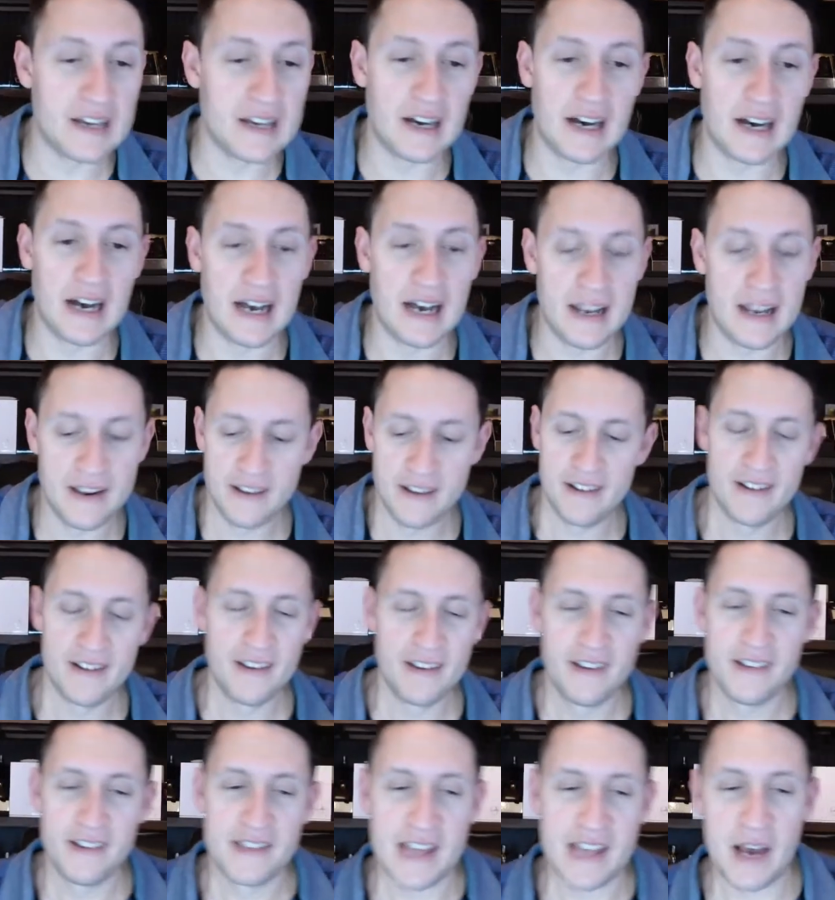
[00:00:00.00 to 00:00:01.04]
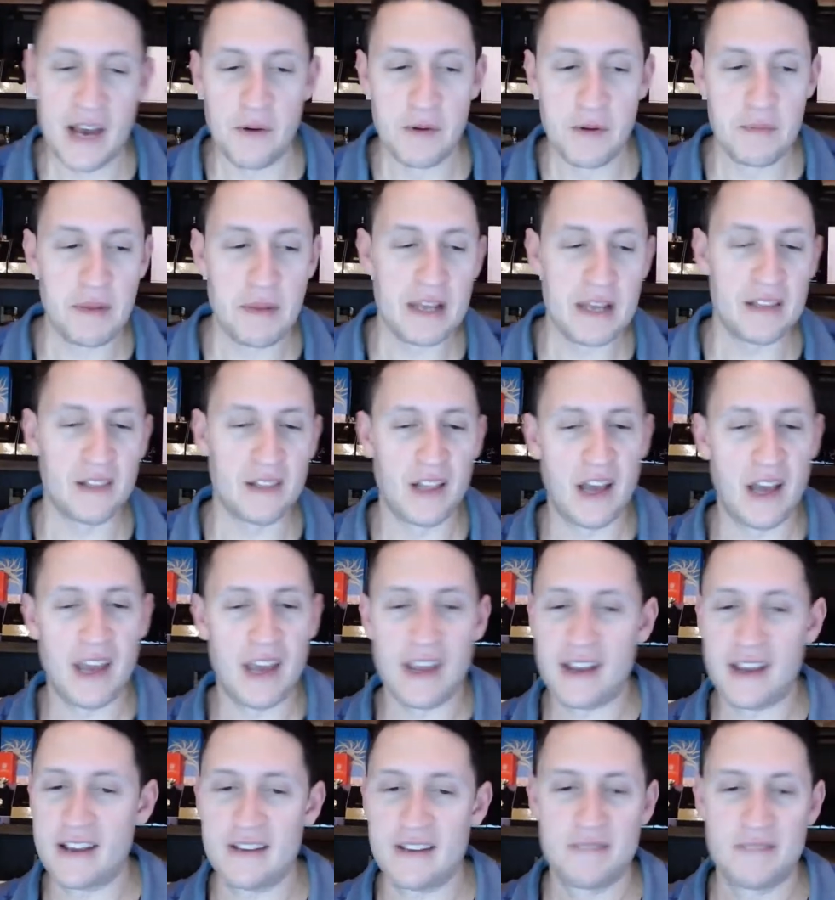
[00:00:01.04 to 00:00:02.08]
God that would be
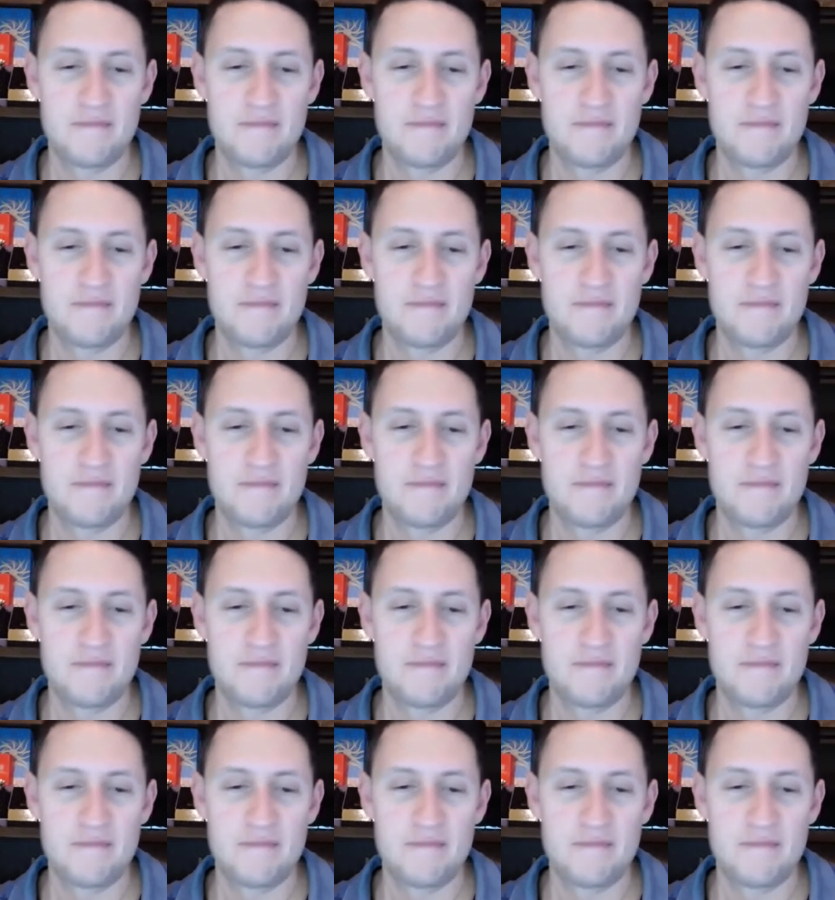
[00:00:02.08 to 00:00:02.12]
like